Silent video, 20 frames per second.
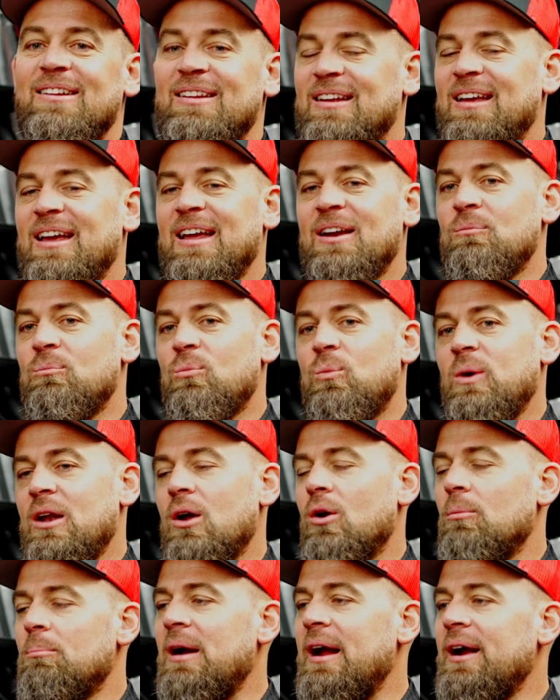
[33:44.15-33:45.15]
and we
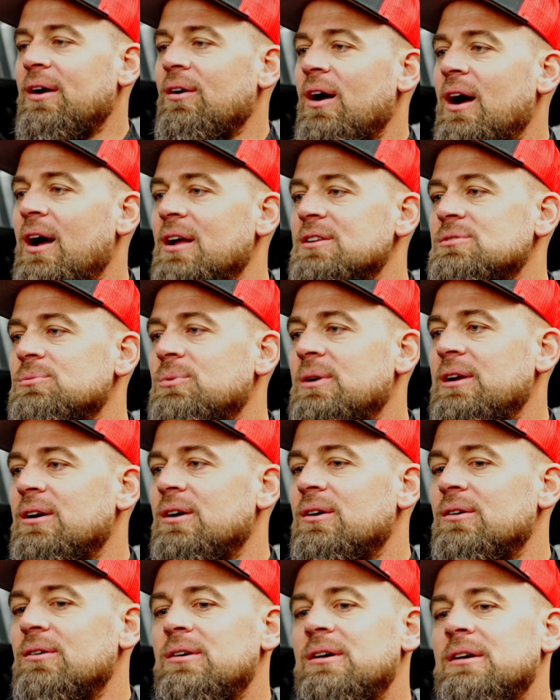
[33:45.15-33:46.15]
don't break rods. We
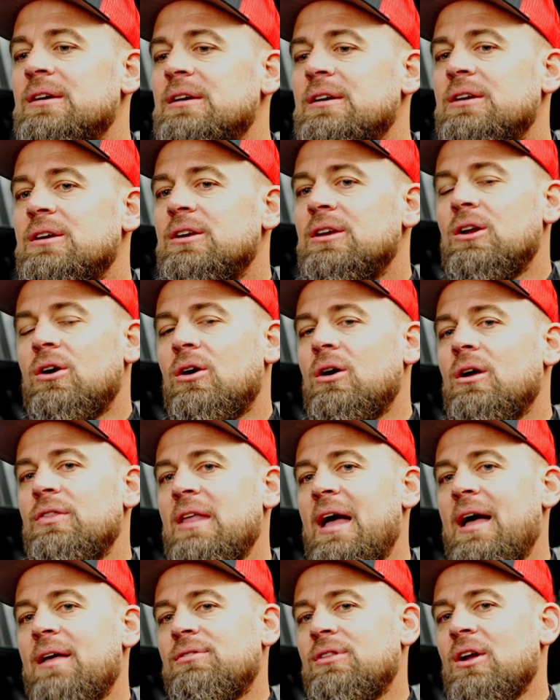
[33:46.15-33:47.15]
don't,
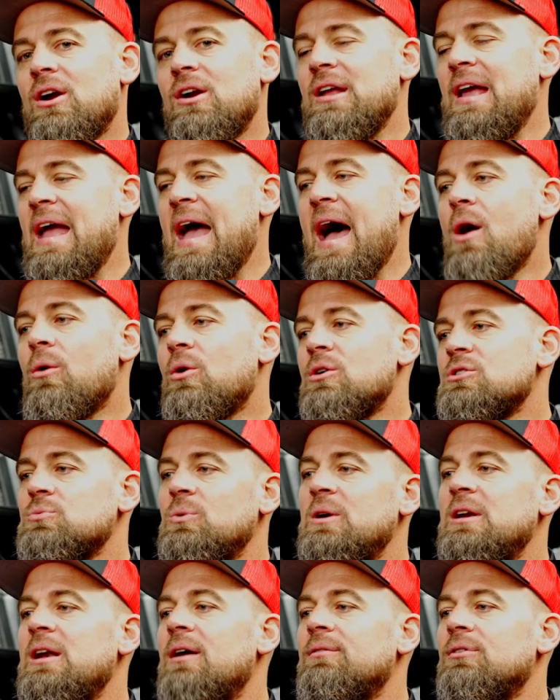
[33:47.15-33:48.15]
that 30 hours,
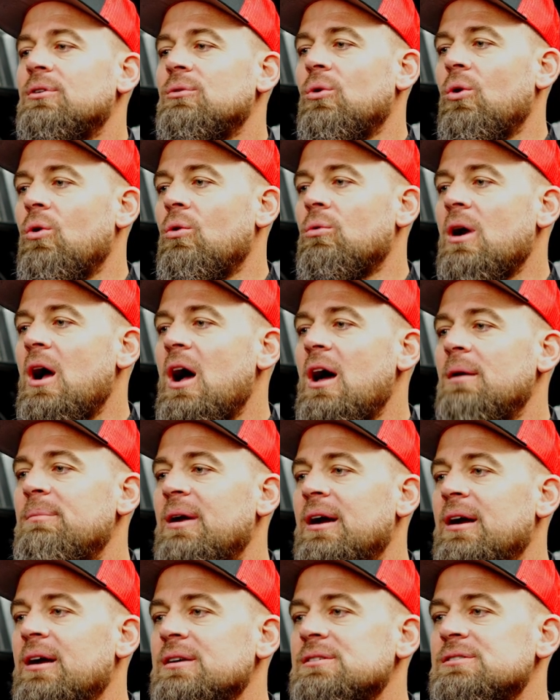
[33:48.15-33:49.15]
we never roll rod
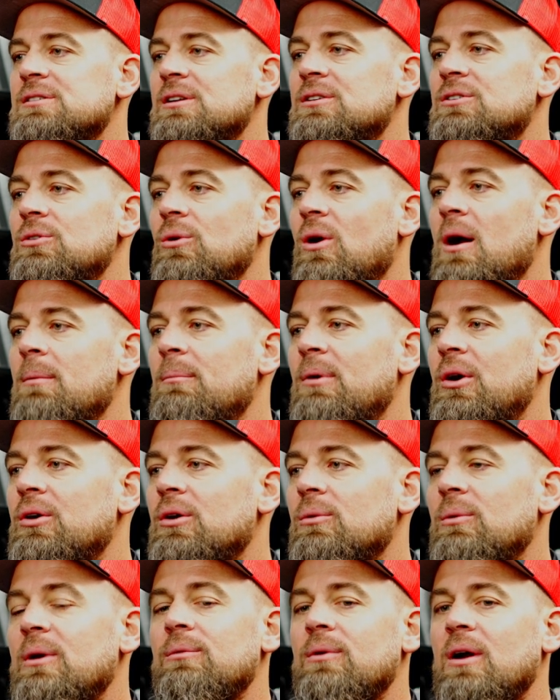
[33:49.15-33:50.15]
bearings into our motor.
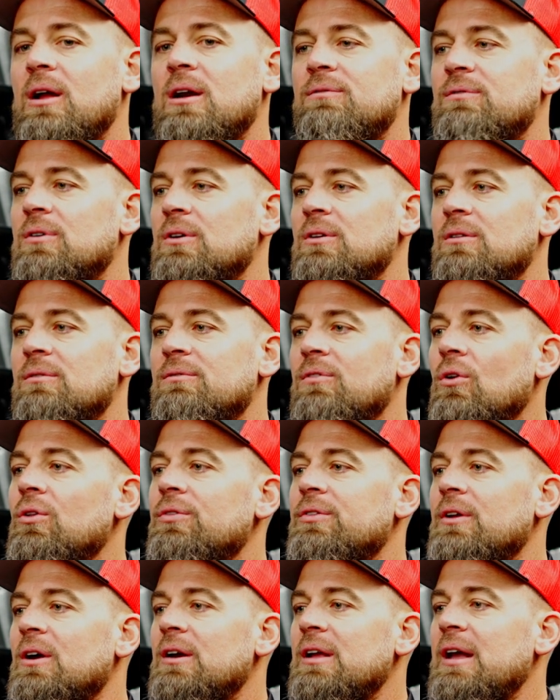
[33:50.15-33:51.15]
We run it for the full
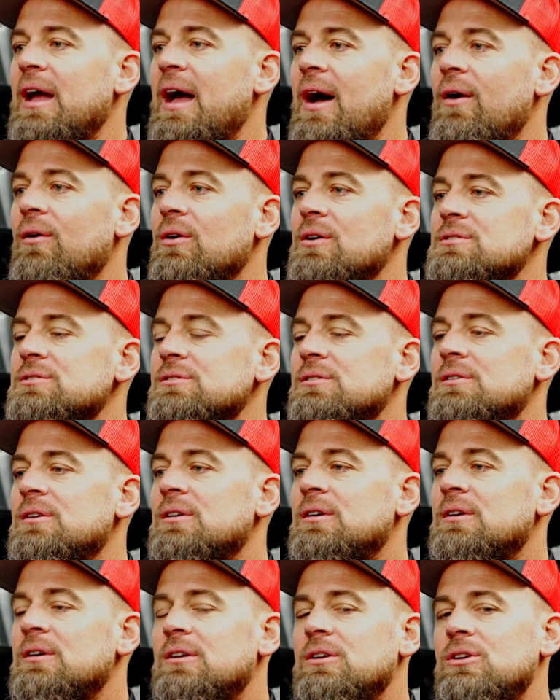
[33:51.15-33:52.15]
30 hours.
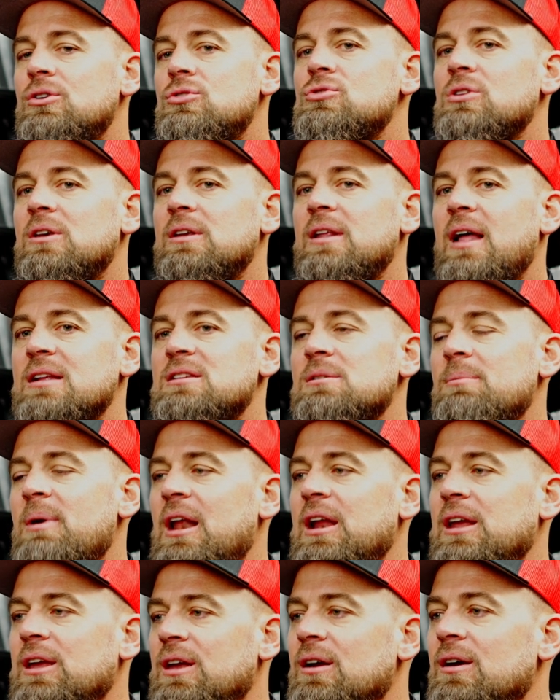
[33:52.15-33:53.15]
Usually that's about
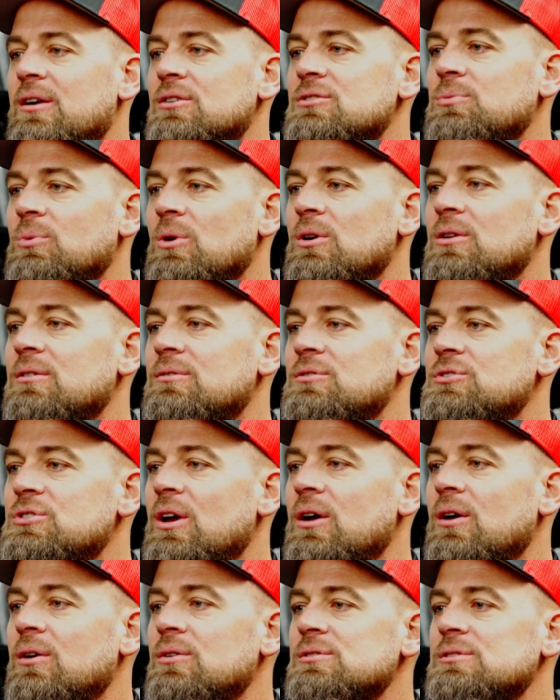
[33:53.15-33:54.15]
a year's worth of
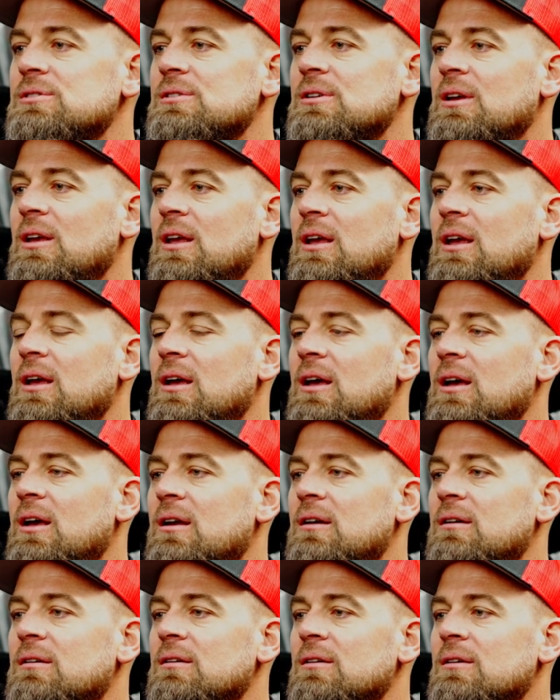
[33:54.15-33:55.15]
shows,
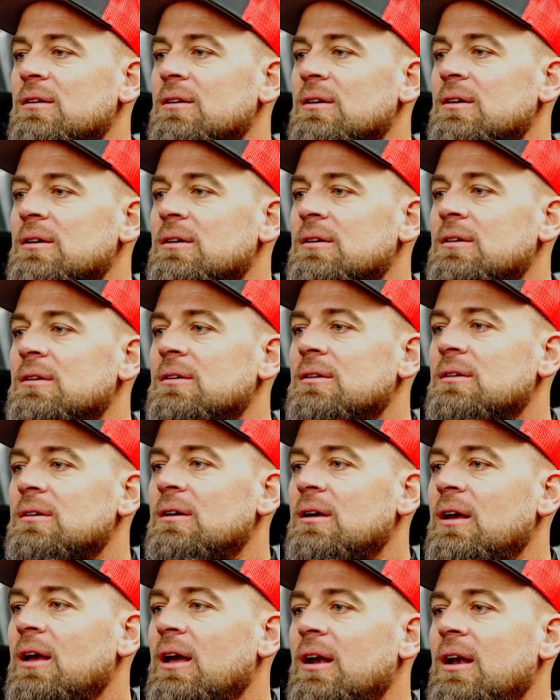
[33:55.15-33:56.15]
and
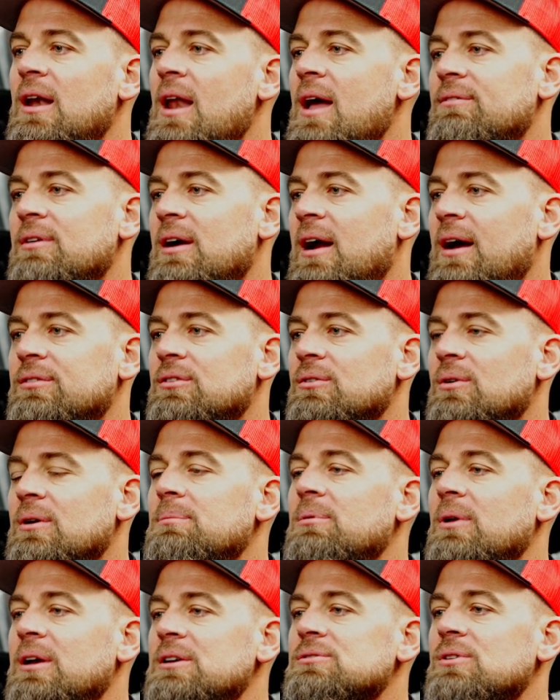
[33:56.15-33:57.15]
never have to
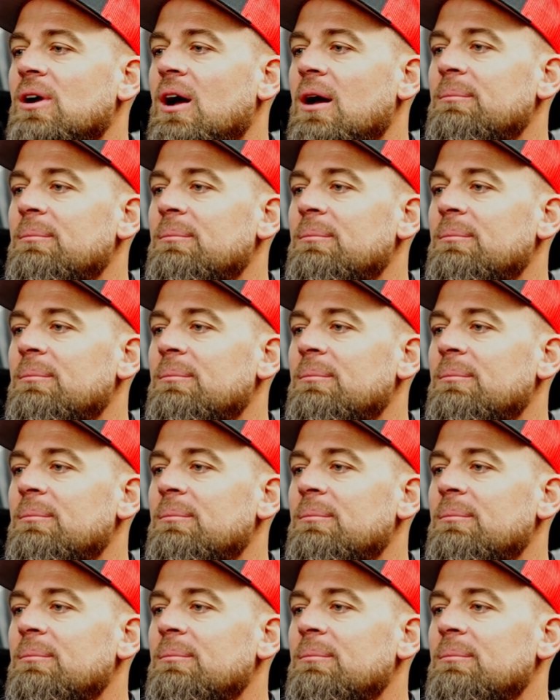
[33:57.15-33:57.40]
replace rod